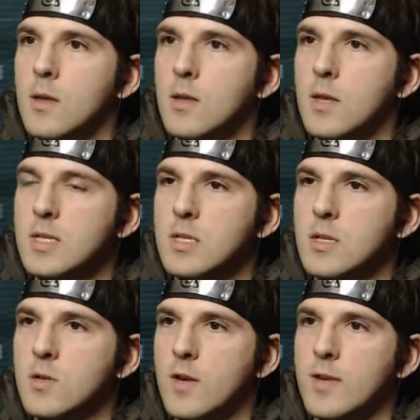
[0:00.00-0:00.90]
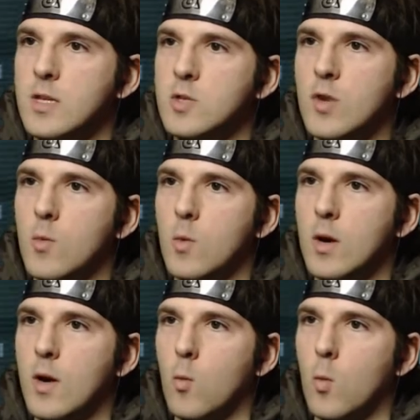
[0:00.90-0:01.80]
This is the tricky me, is trying to work
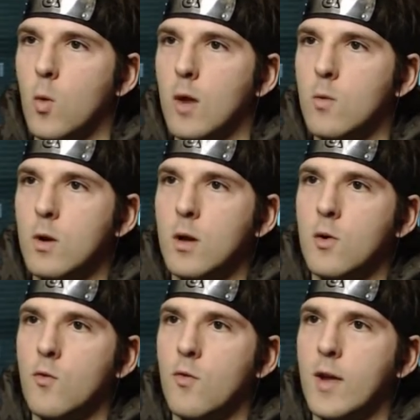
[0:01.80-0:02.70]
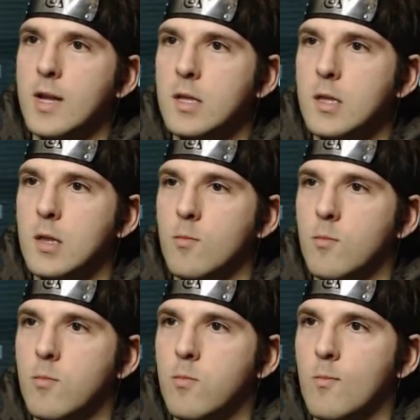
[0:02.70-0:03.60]
out what I want to upgrade the
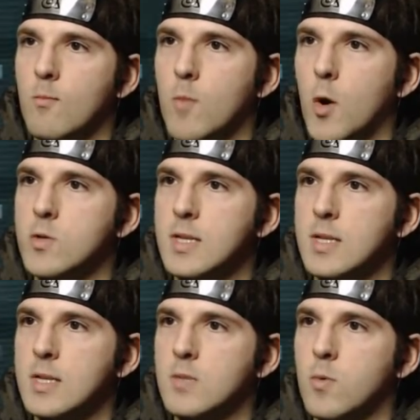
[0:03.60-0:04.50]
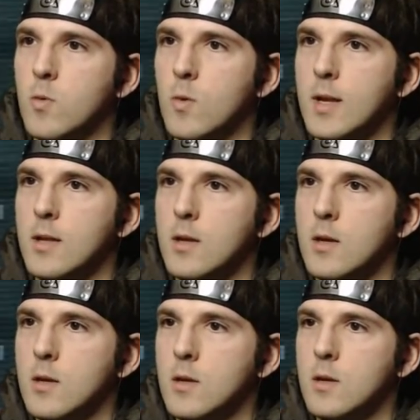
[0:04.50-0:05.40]
most at this point.
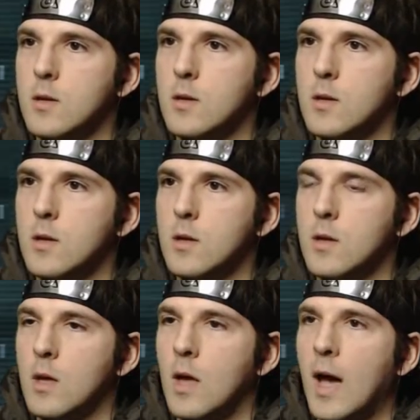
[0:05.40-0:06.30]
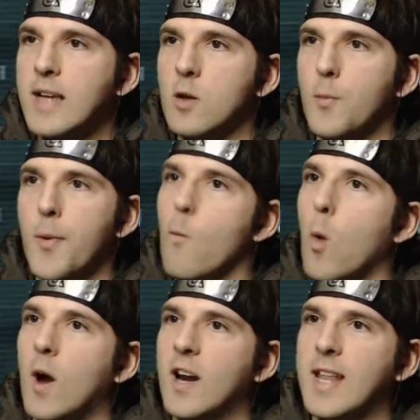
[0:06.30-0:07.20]
I guess I'll put
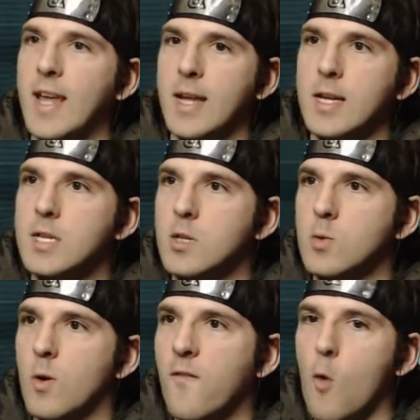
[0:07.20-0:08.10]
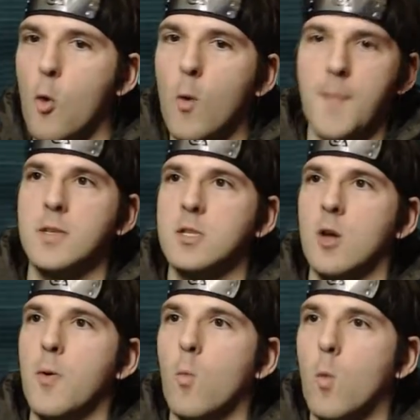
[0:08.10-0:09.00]
one in each, because we've got four weapons, so I'll
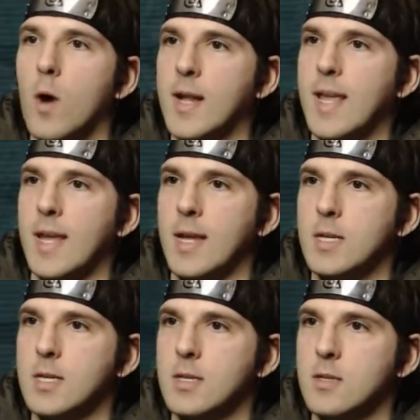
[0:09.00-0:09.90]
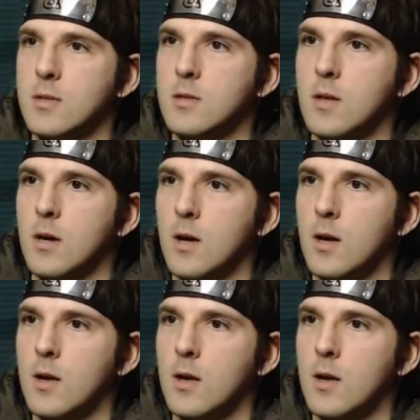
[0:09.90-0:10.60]
put one in each. Duh.